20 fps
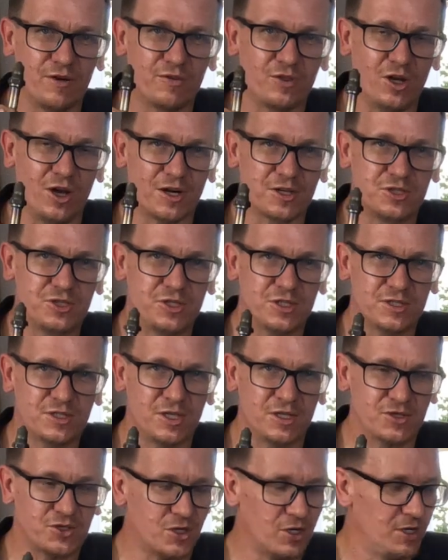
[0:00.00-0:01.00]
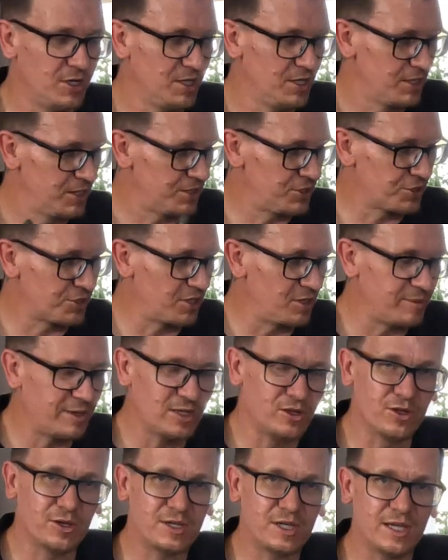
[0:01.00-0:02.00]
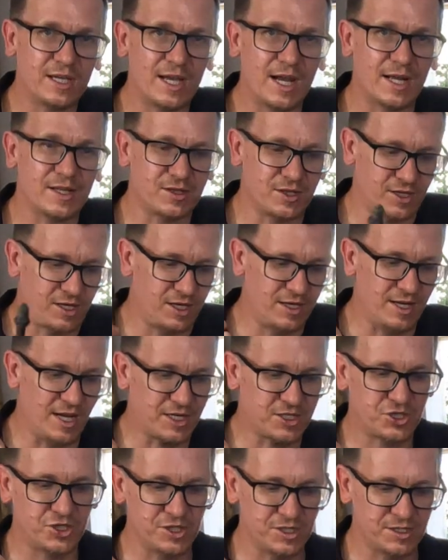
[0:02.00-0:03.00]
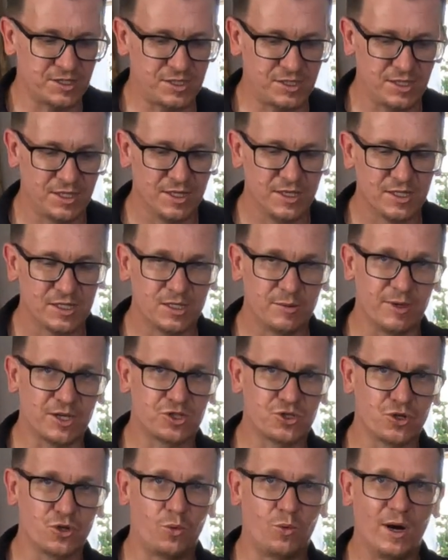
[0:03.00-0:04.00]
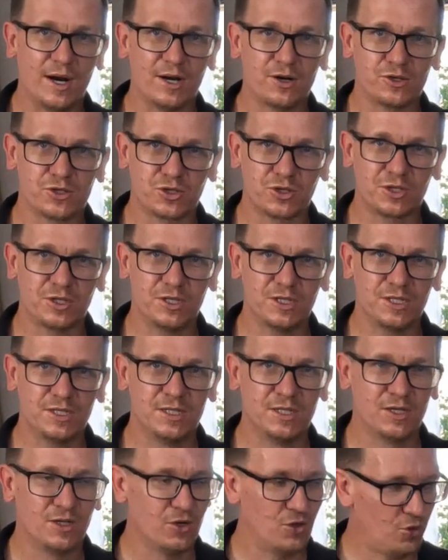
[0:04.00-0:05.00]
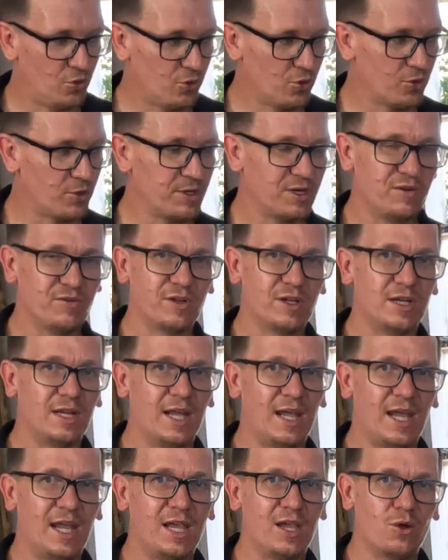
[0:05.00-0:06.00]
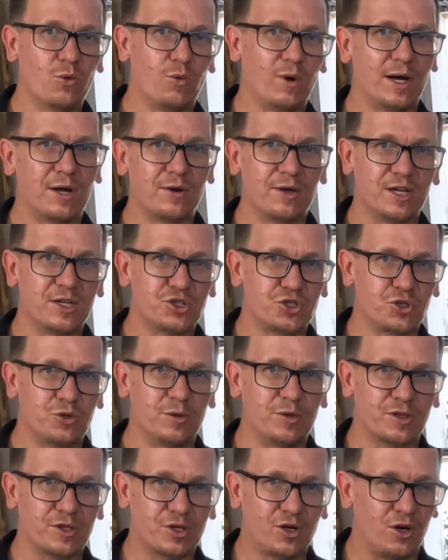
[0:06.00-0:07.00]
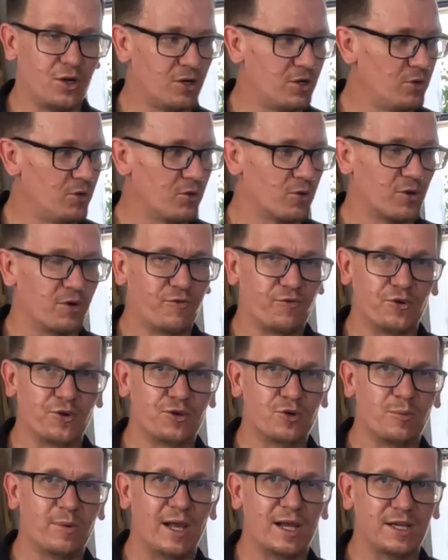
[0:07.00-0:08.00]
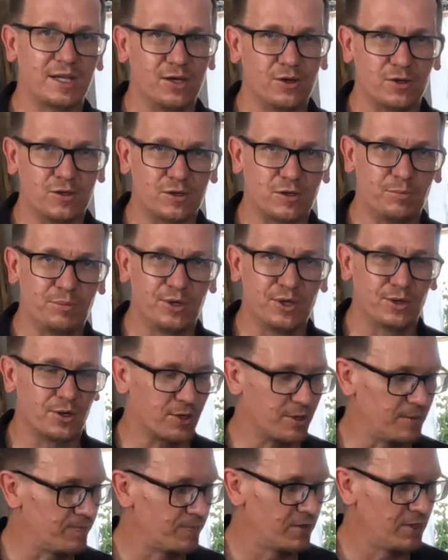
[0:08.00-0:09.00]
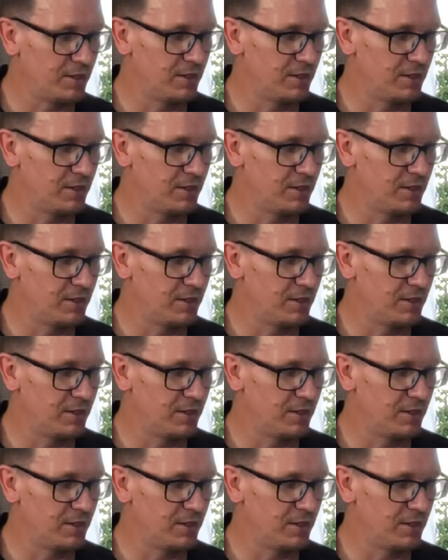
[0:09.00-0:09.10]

of the oxygen sensor, you're going to be looking at the connections to make sure the wires are good, or even a wiring issue on the car or further back into the computer.